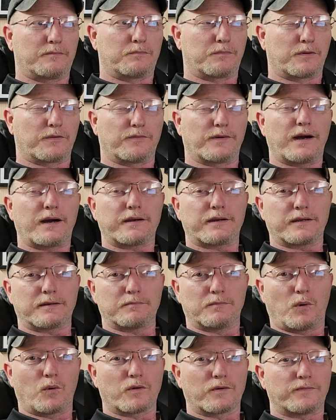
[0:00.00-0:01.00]

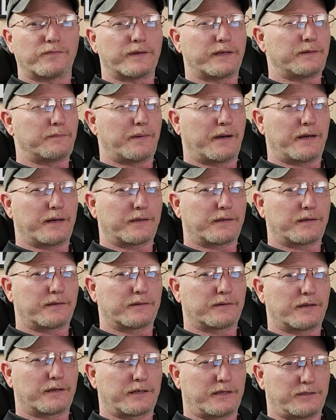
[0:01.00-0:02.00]
providing more feedback,
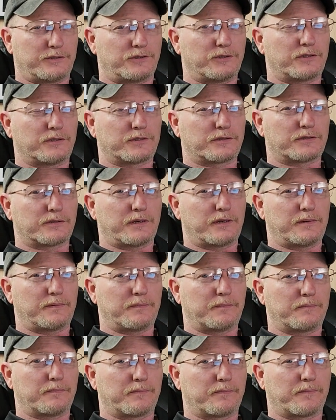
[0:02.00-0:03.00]
I guess you could say,
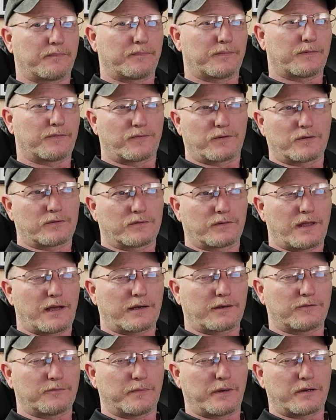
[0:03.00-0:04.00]
for
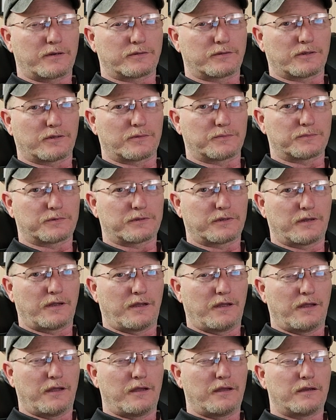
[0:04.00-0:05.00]
lack of better terms.
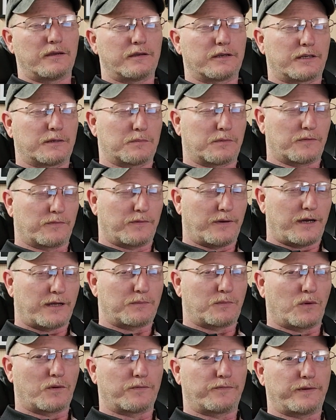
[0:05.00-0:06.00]
It can
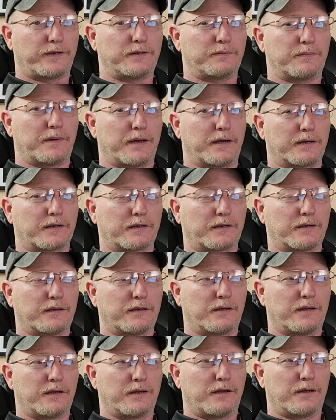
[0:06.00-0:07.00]
provide more feedback,
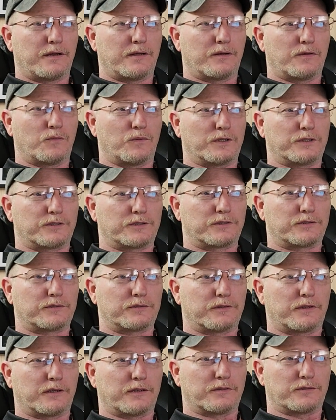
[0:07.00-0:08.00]

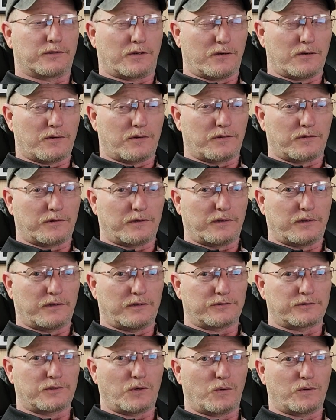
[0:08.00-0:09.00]
which in turn
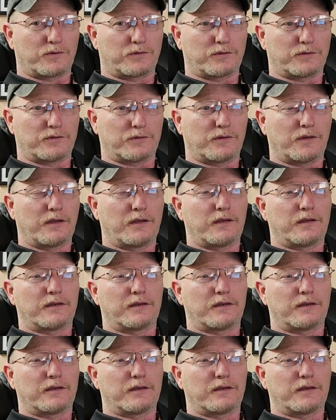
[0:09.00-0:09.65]
is going to